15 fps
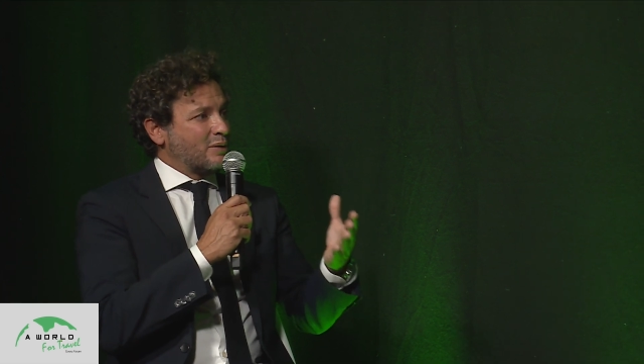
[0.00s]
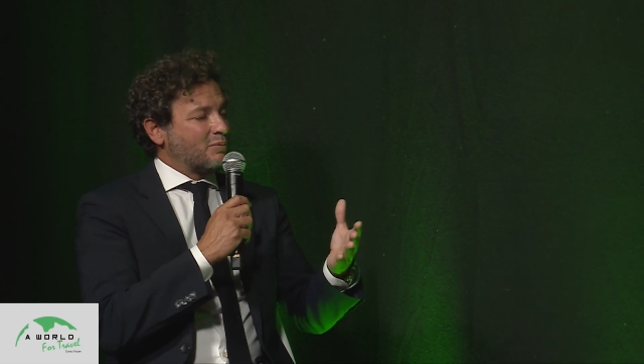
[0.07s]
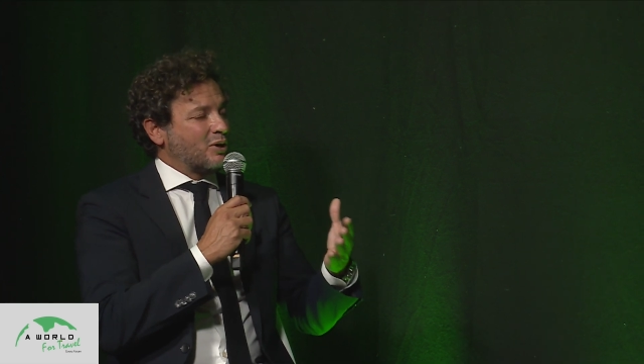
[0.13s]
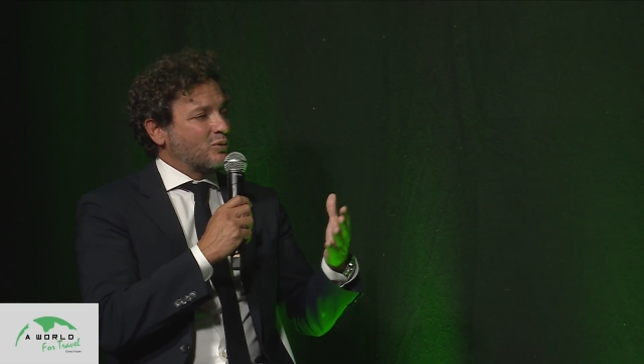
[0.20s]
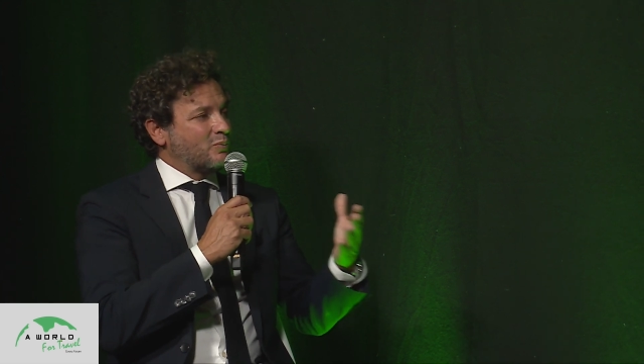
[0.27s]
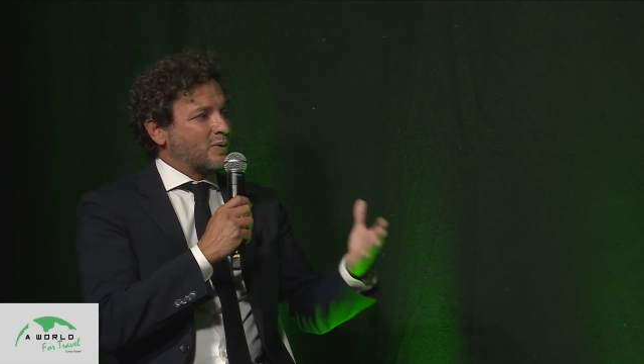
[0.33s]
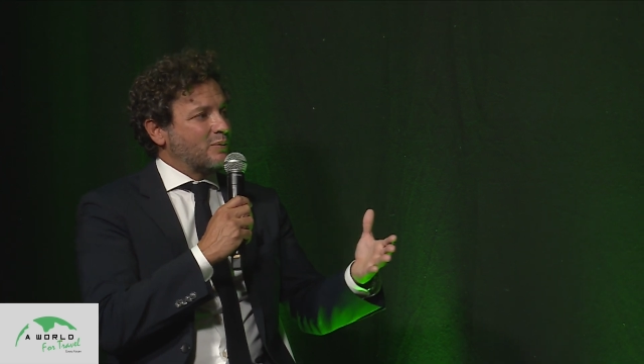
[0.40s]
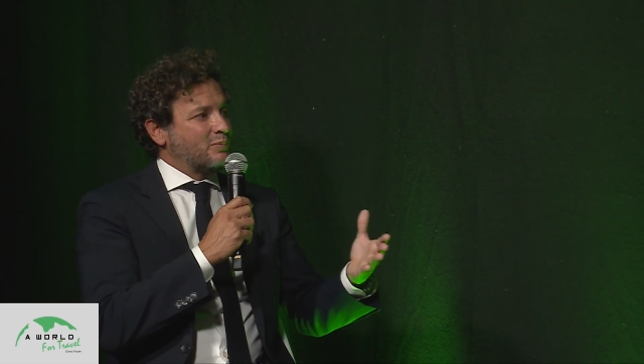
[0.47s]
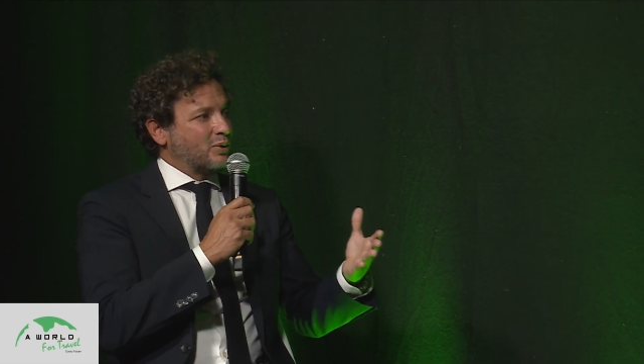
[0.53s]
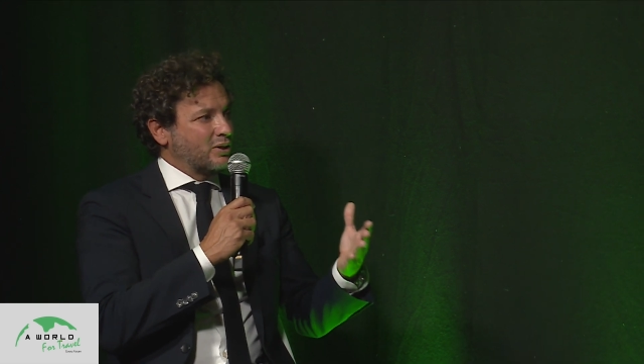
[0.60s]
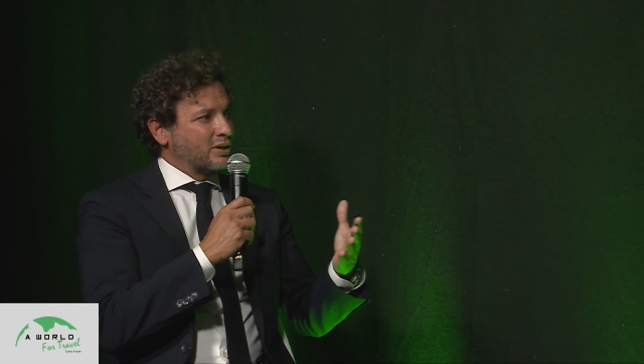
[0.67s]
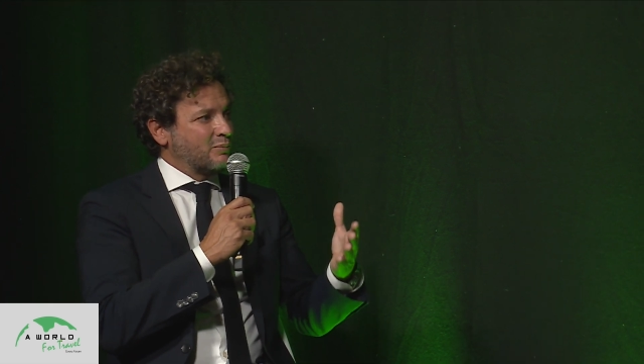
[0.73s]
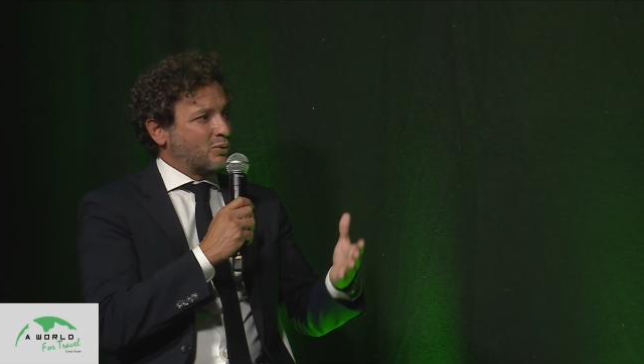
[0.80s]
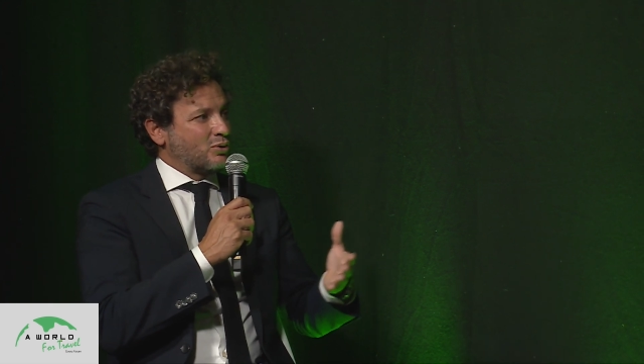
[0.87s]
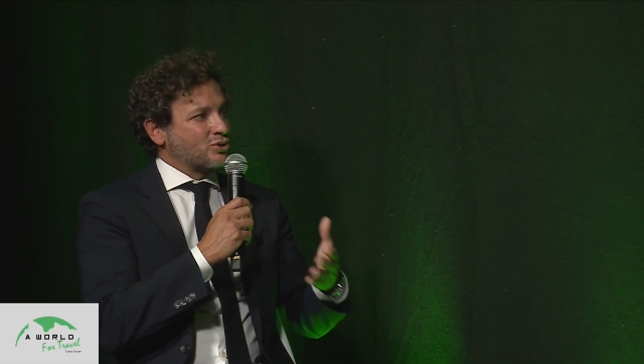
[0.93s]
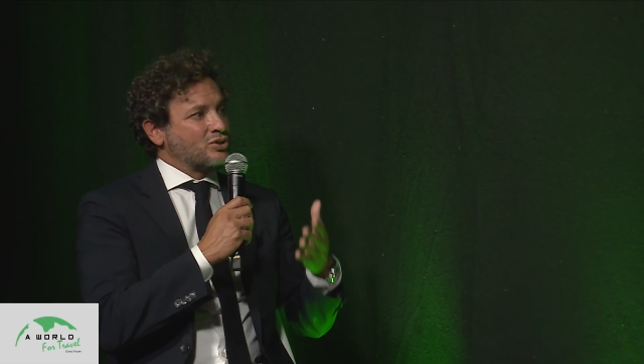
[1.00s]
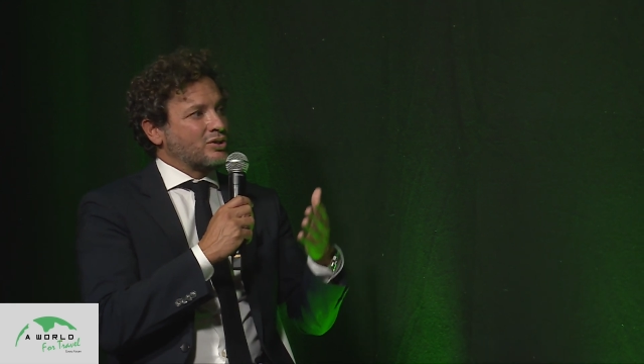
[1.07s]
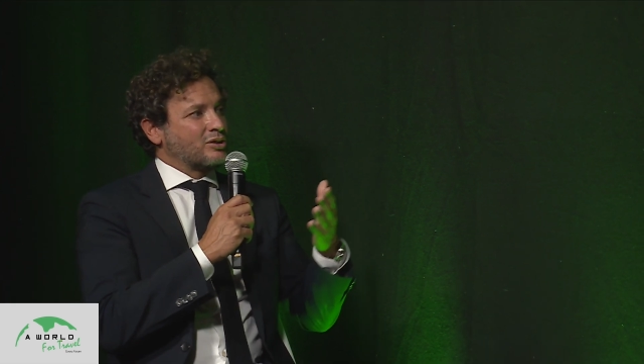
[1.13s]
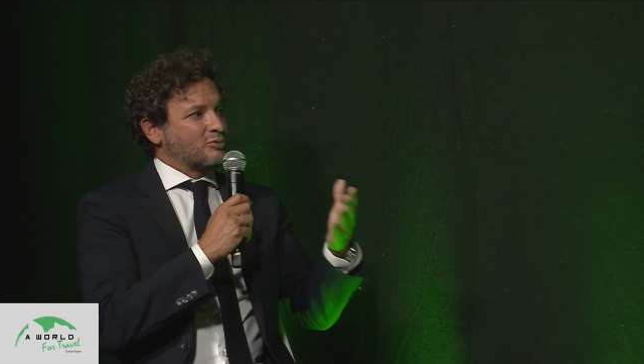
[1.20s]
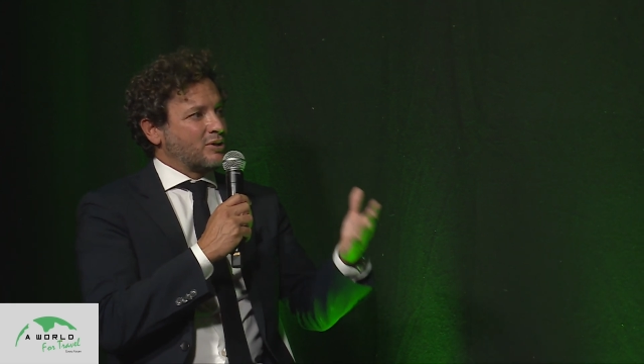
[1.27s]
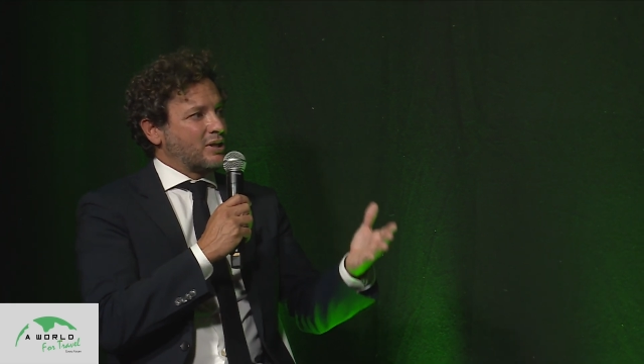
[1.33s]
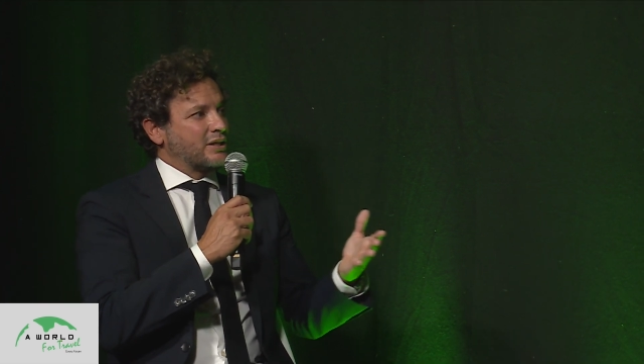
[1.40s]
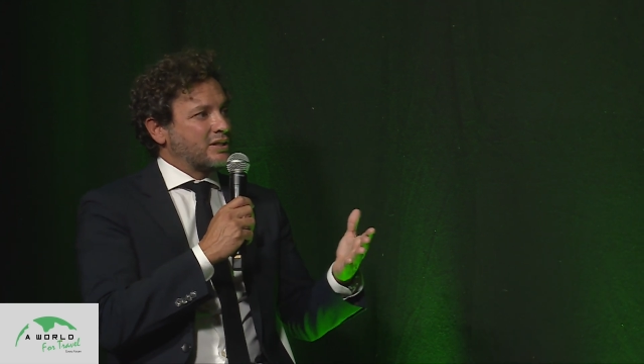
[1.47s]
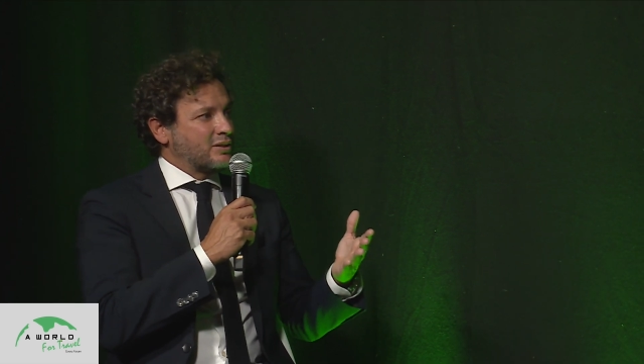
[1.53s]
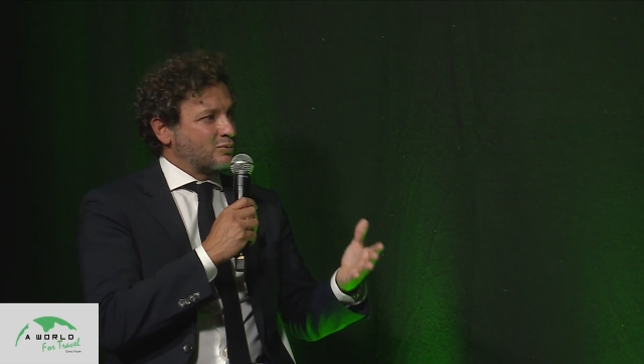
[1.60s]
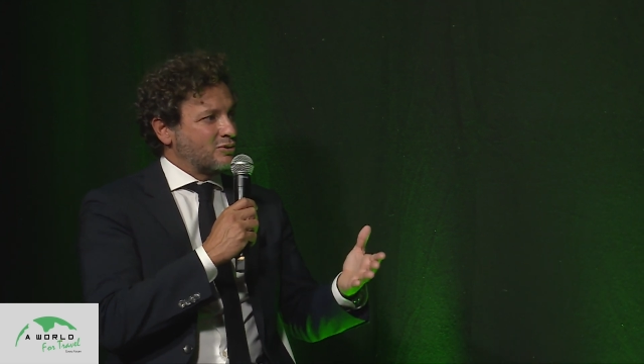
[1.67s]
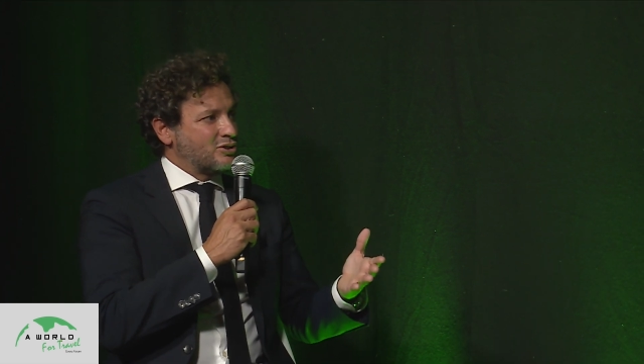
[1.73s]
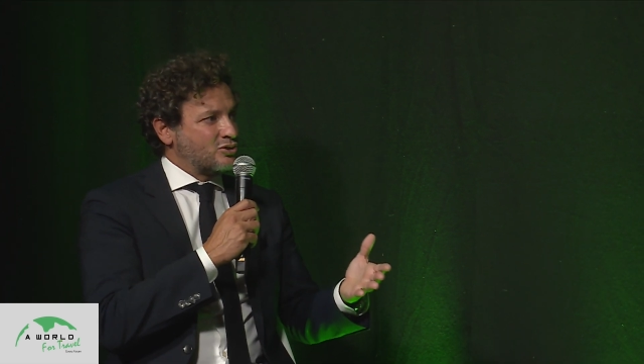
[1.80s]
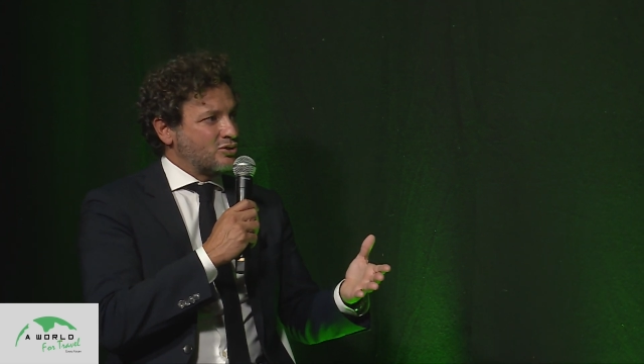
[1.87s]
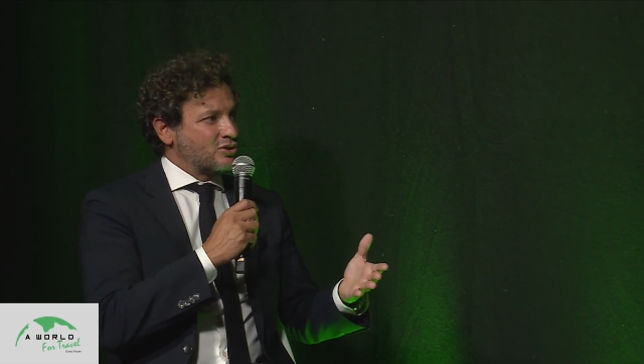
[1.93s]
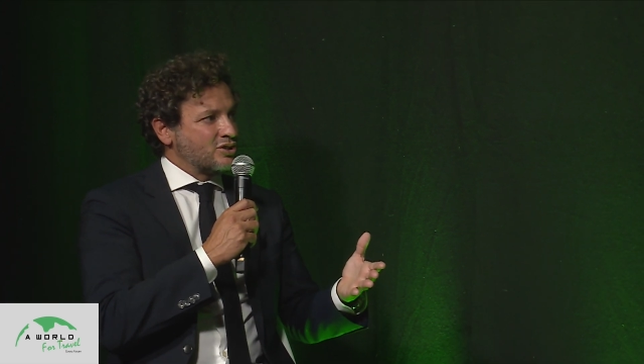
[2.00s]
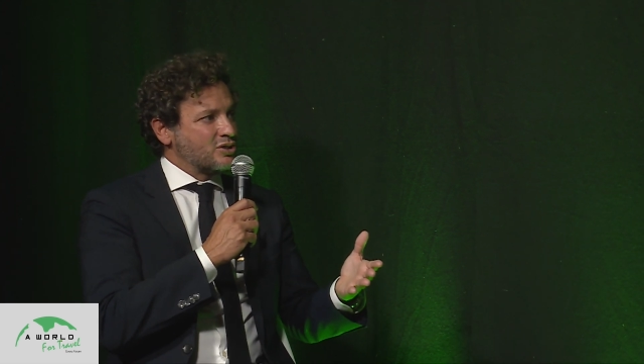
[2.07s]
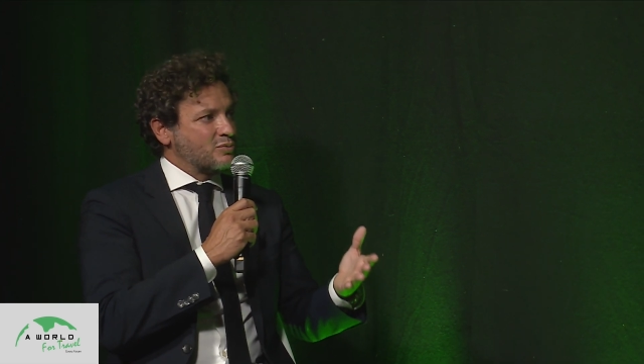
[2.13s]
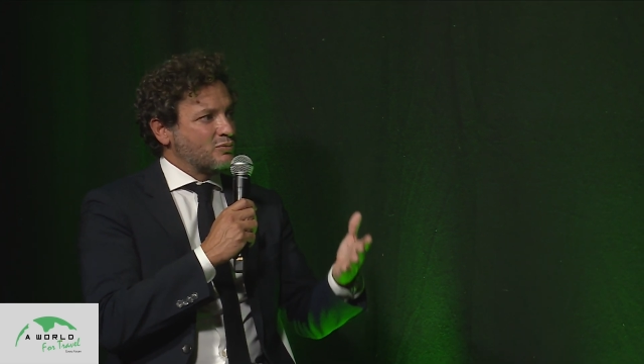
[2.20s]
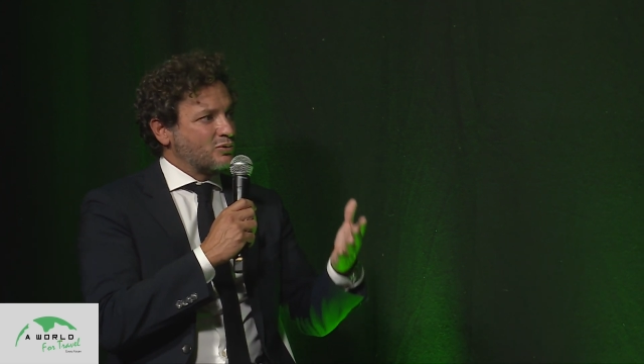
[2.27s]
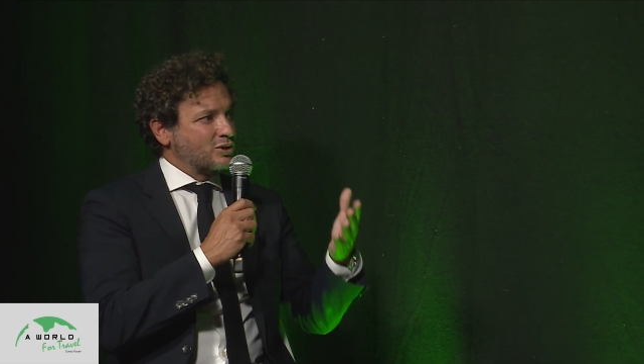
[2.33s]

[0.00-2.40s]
about people in Portugal related with tourism,